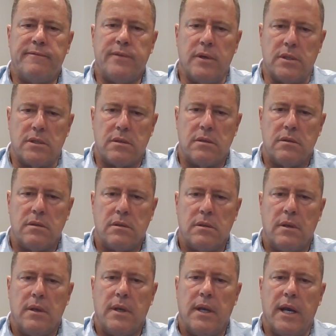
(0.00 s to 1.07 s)
first,
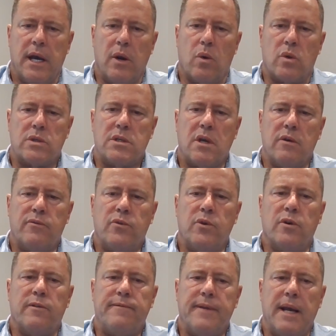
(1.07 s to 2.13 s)
and also for
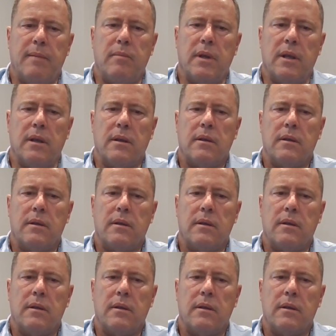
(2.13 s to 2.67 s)
your family.